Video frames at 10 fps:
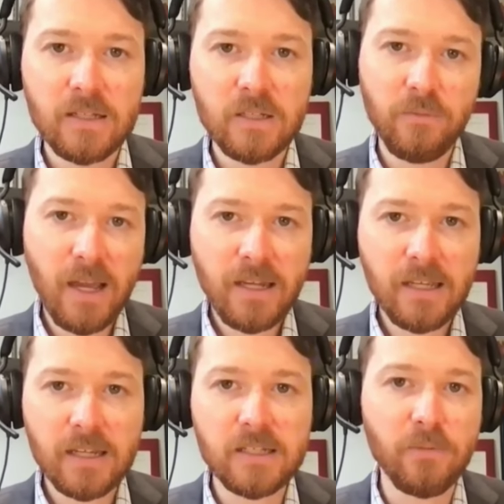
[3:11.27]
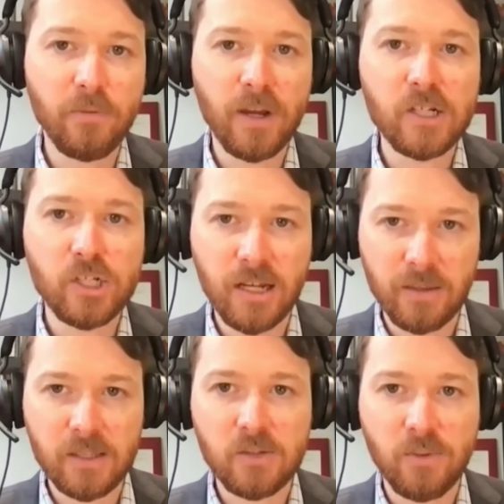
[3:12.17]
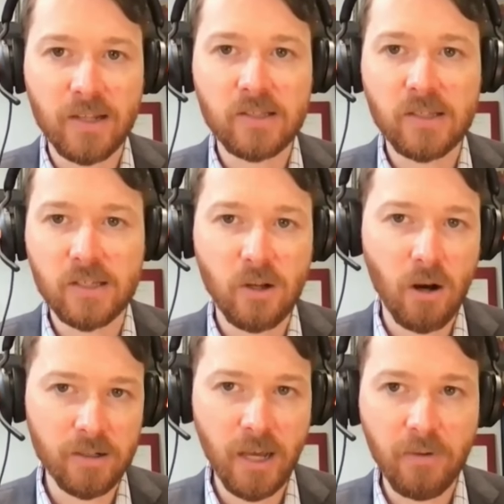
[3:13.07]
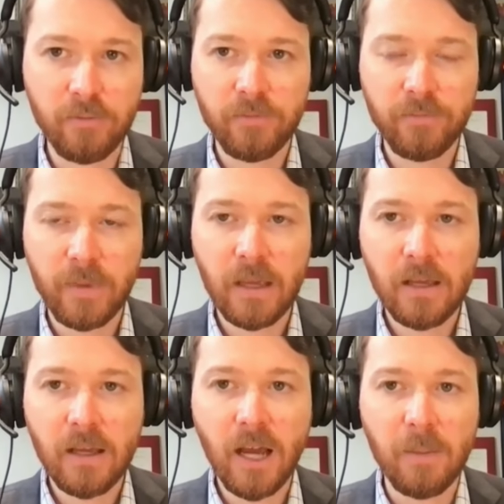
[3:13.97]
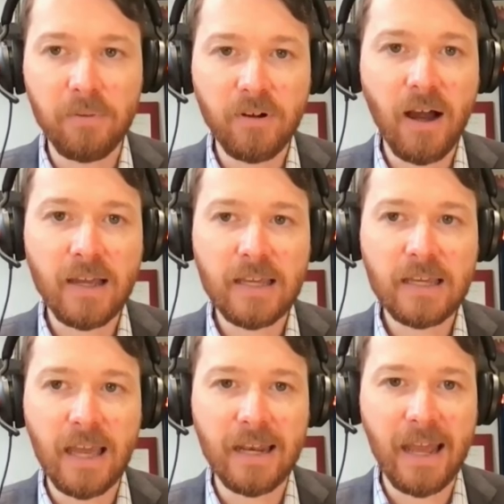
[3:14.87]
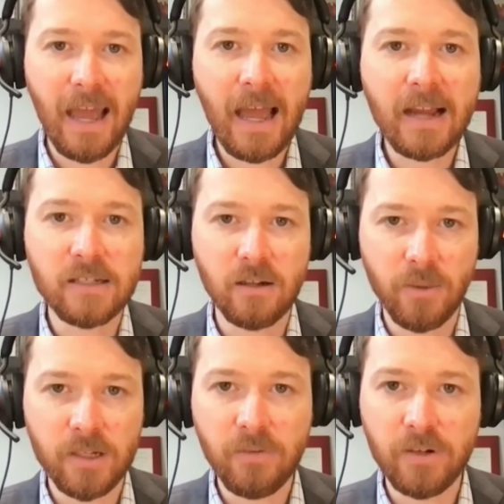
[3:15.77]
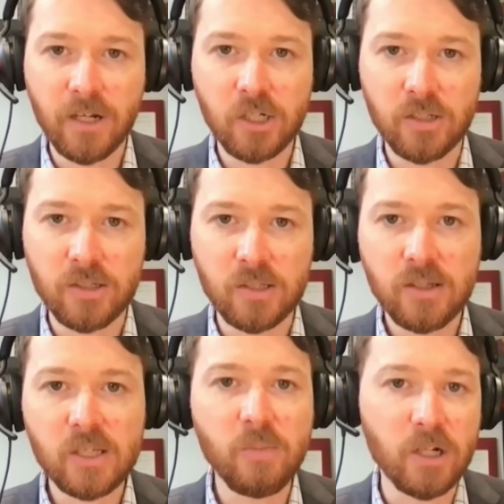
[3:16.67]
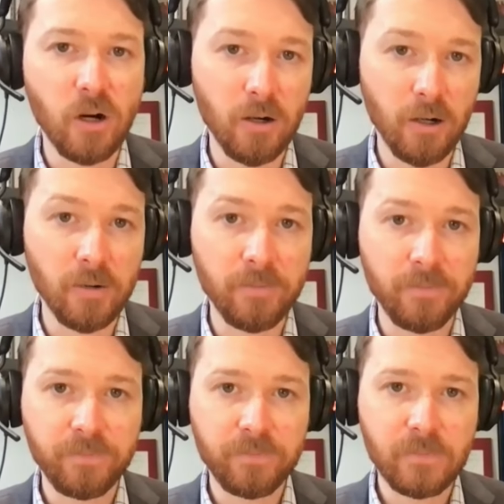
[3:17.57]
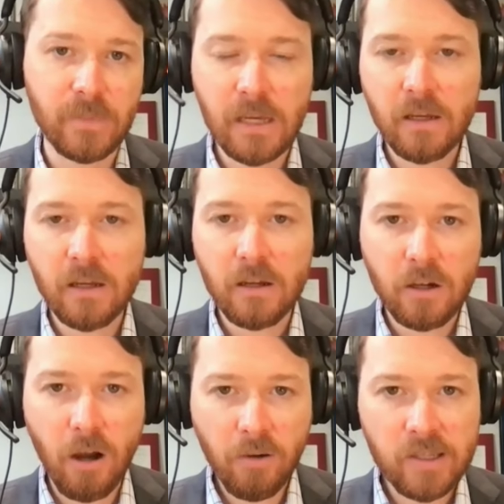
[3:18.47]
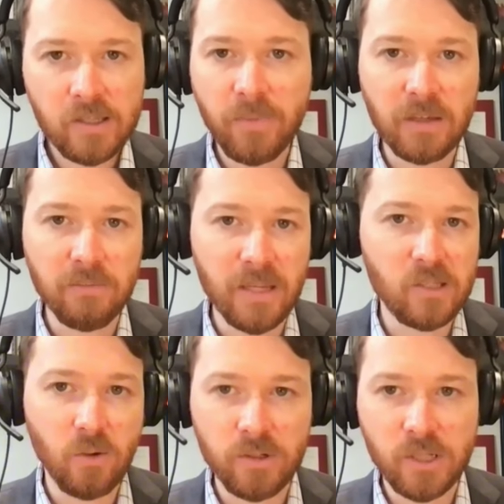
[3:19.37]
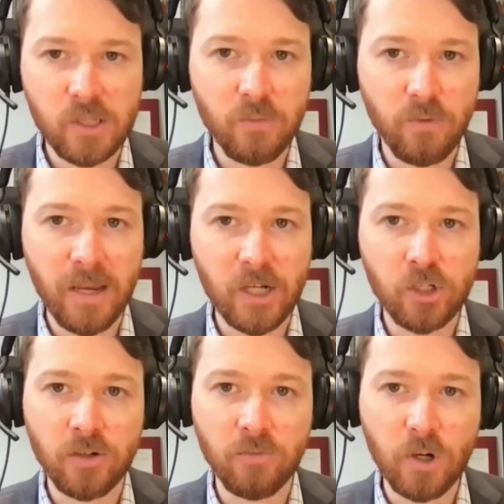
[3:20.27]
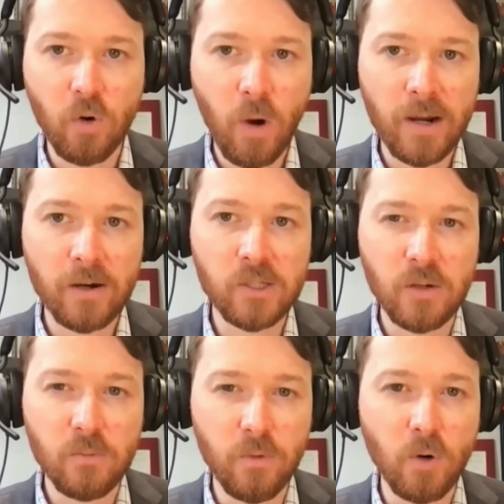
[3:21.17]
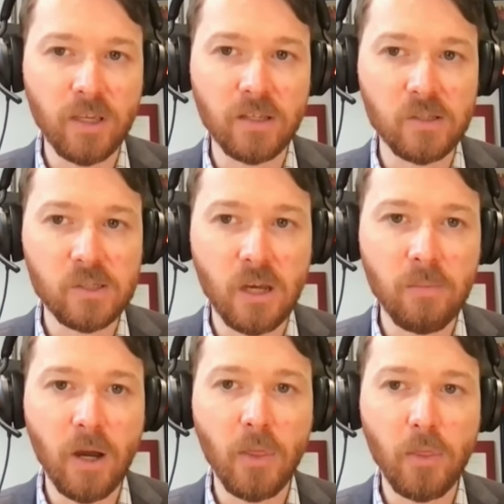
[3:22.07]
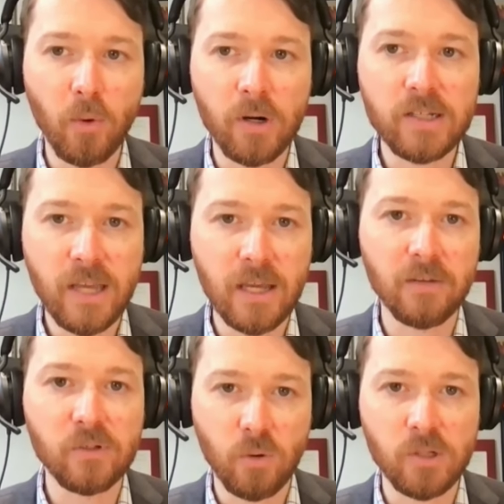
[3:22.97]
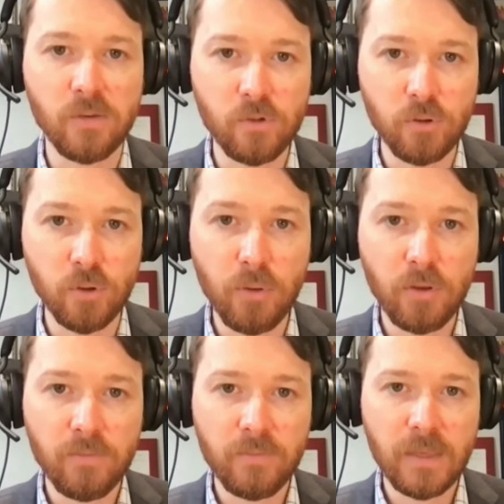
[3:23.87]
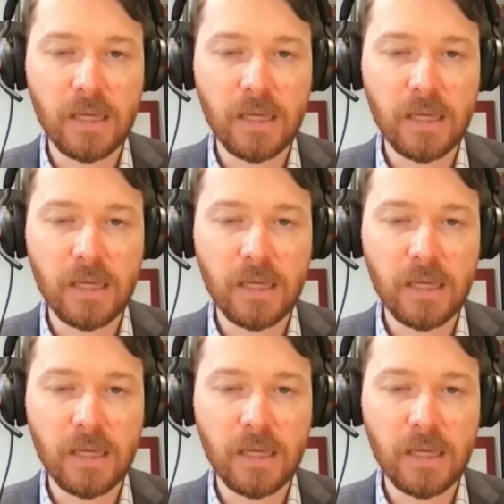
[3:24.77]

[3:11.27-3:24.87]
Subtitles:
Defining and differentiating these threats is hard enough. Applying and acting on the definitions is much harder. Calling something mis- or disinformation requires invoking some authoritative source of truth.